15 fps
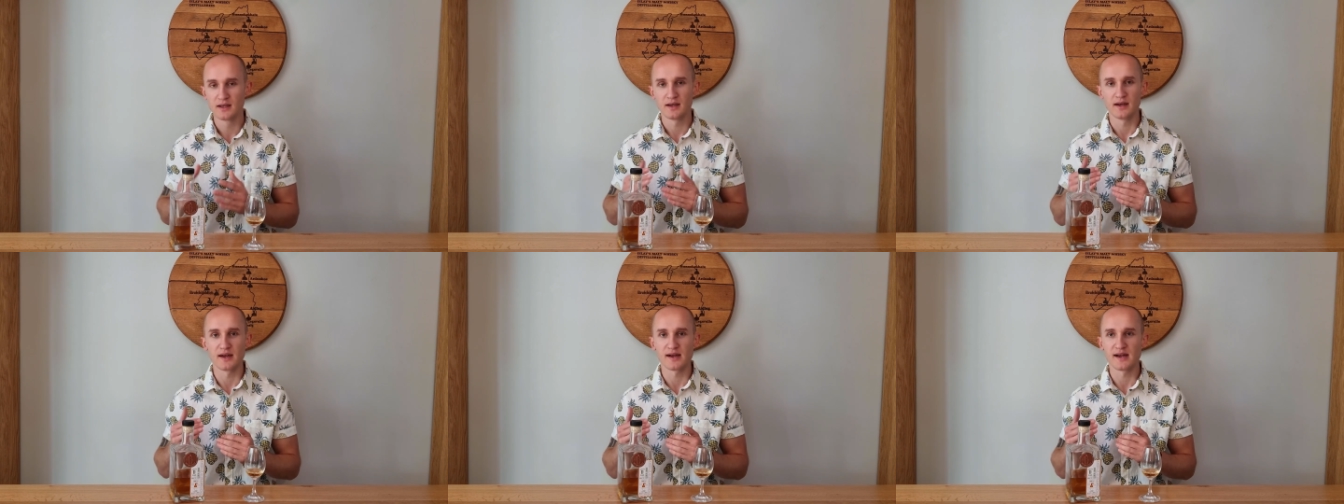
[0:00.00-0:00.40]

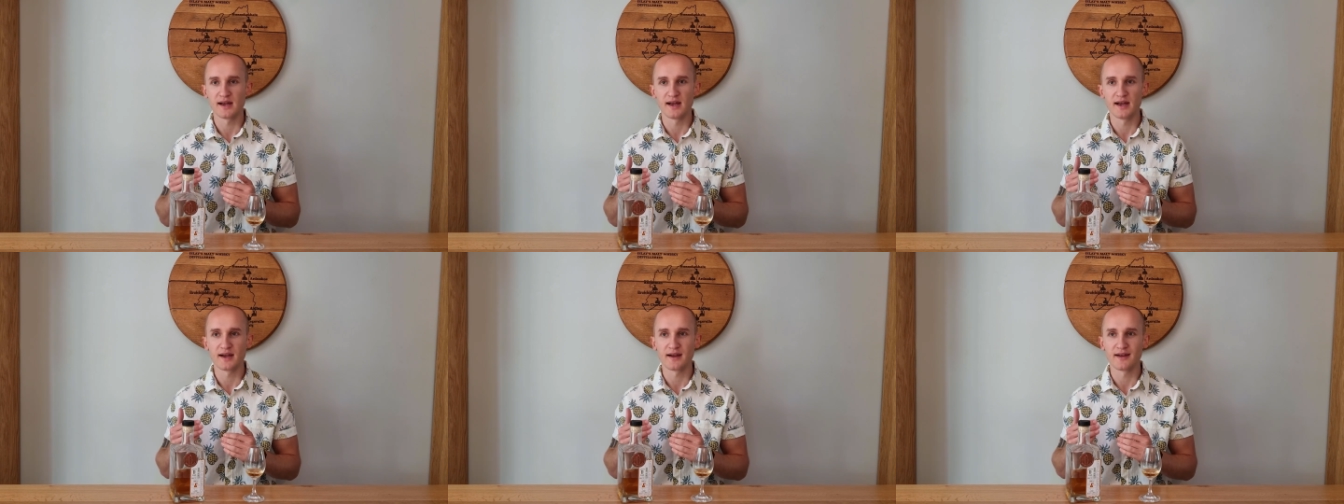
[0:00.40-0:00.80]
uh,
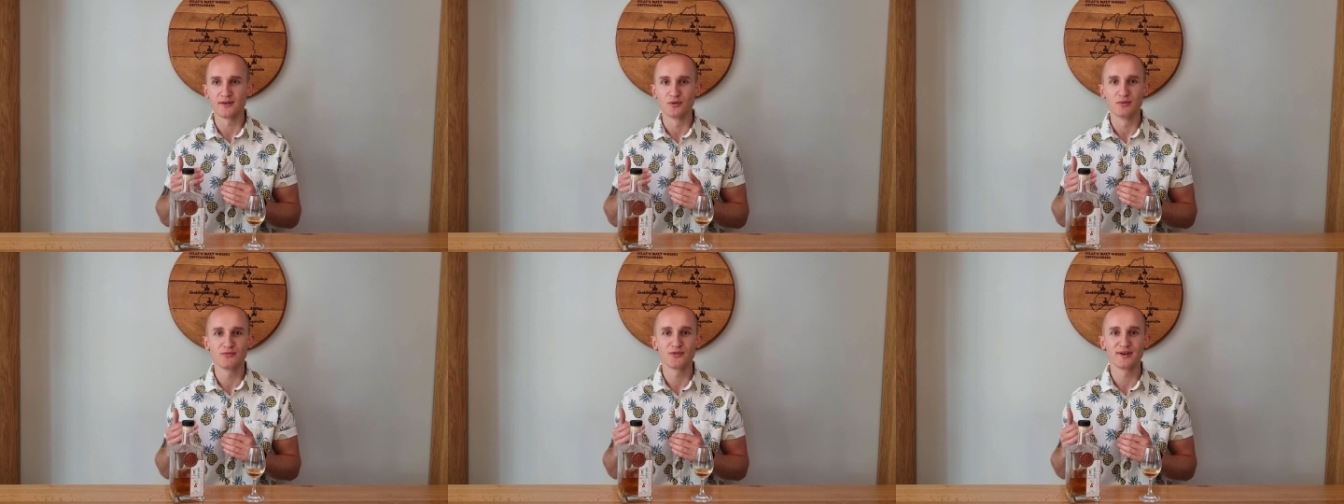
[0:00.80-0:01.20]
and
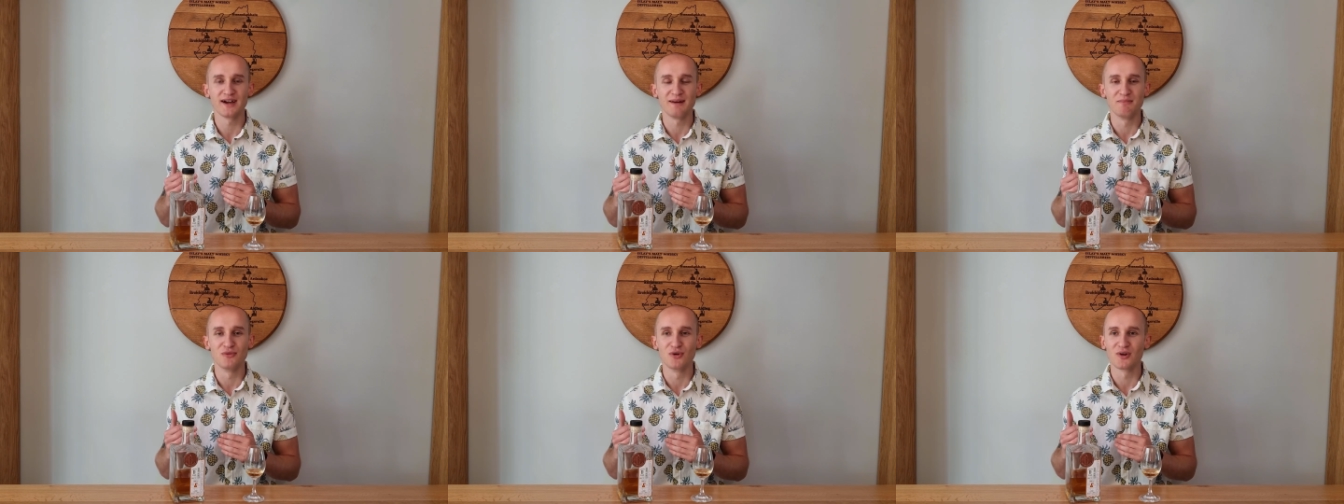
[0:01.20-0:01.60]
hopefully,
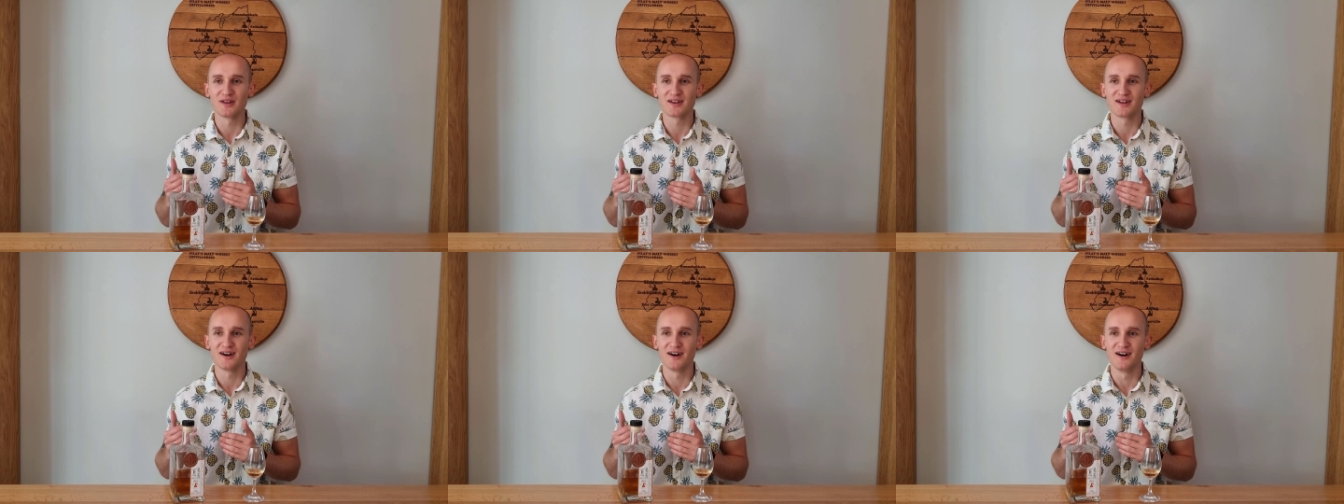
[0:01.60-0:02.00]
I'm more like a,